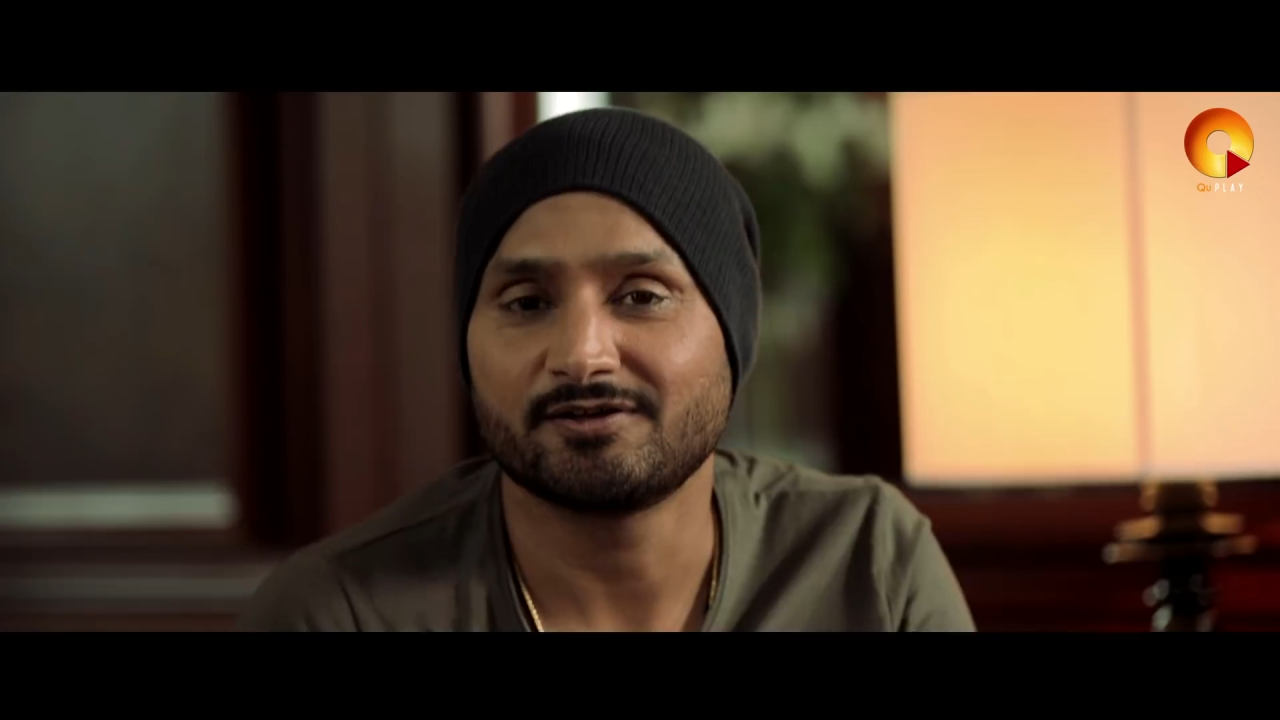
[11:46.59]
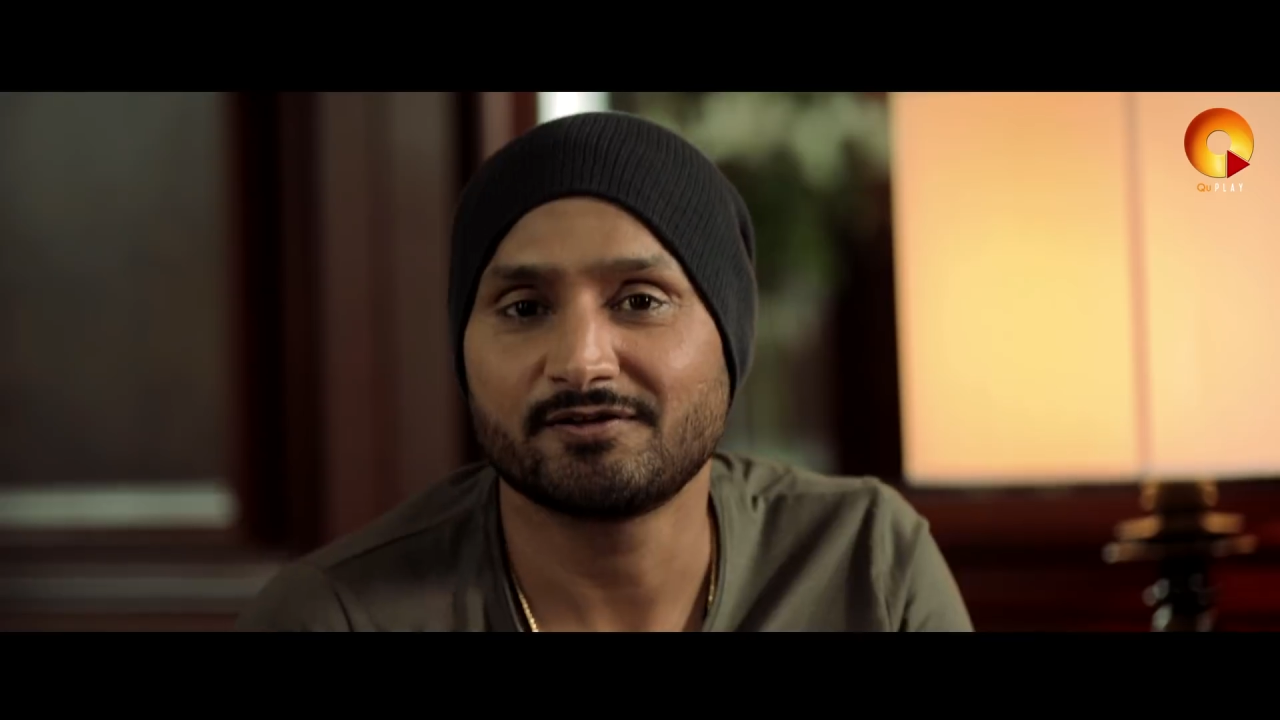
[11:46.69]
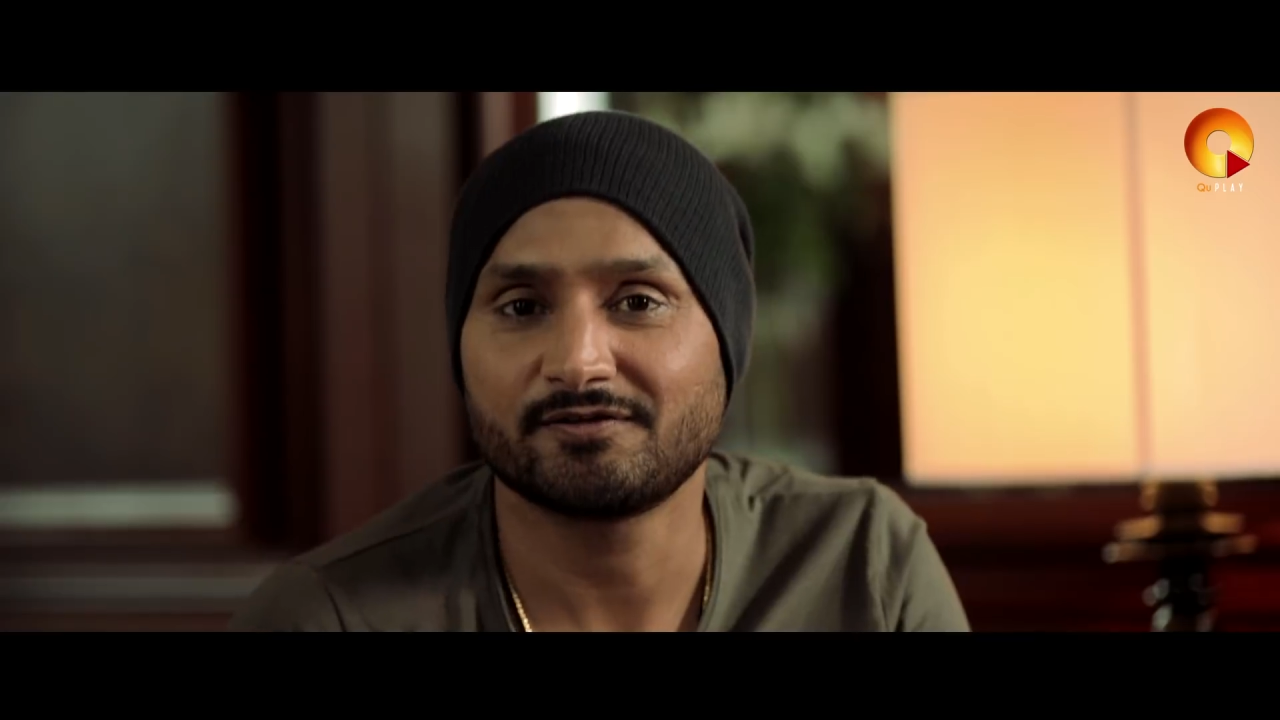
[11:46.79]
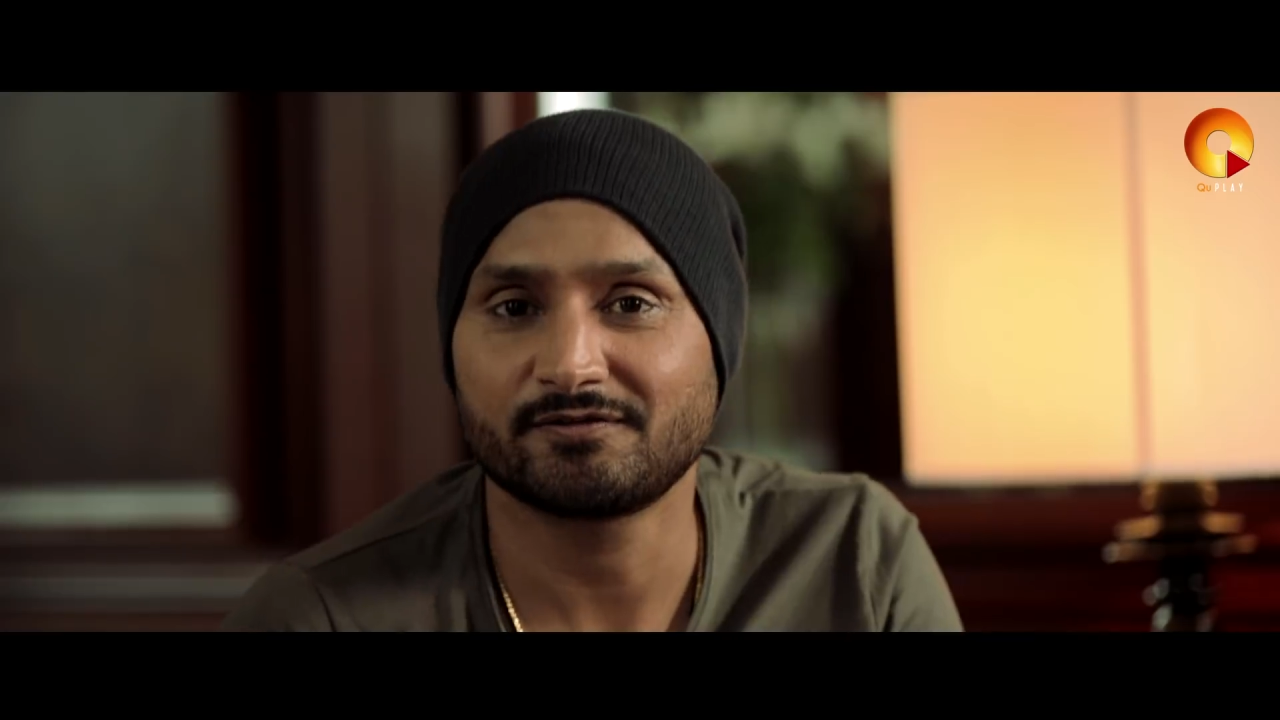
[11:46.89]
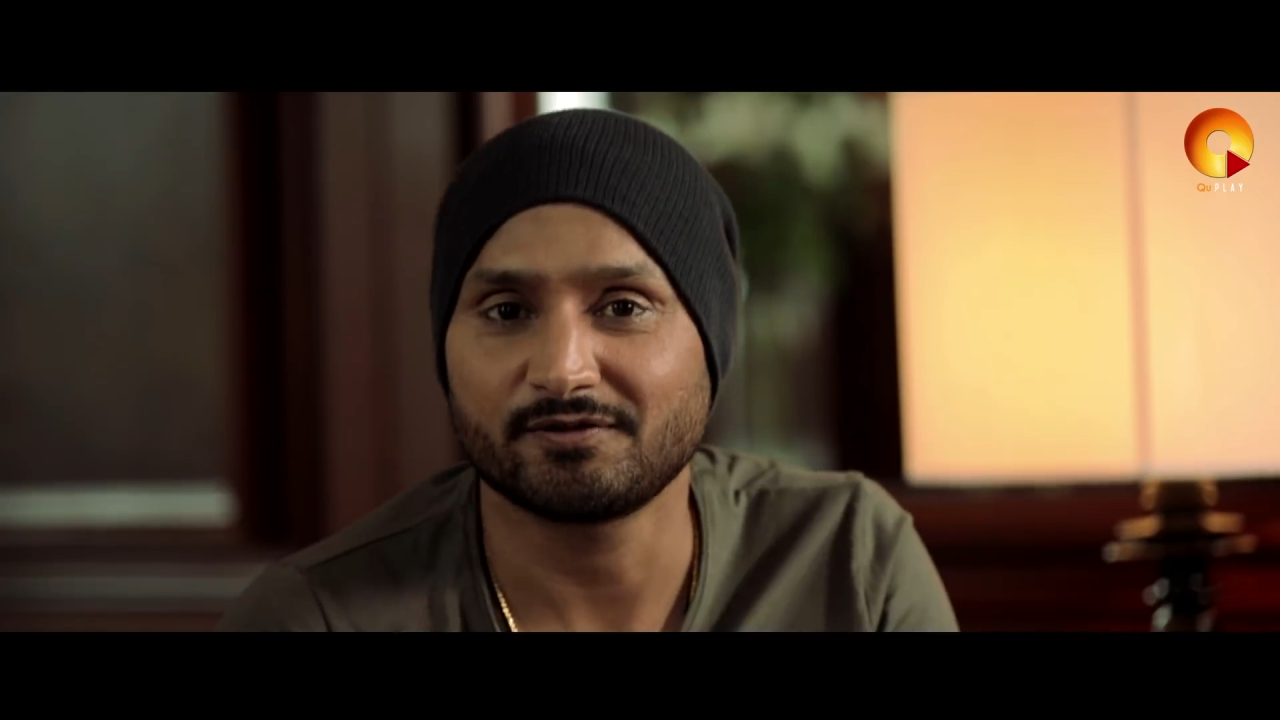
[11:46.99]

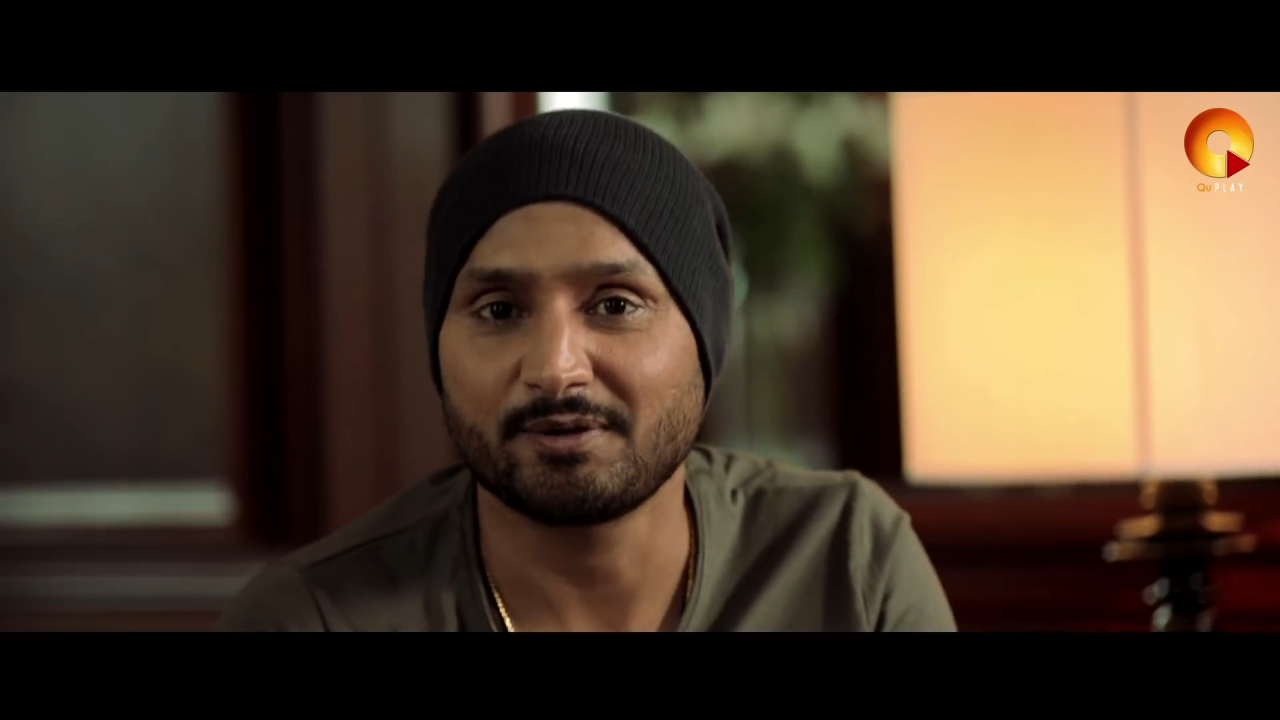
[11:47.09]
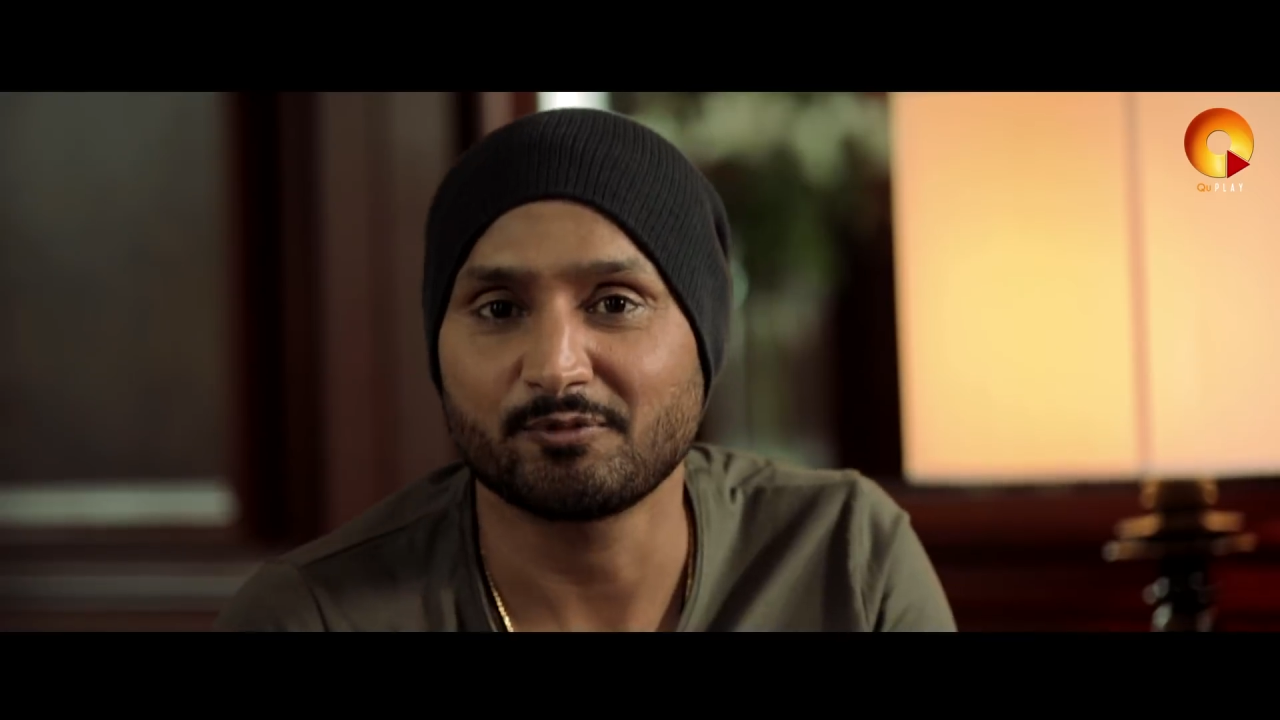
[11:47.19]
So I'm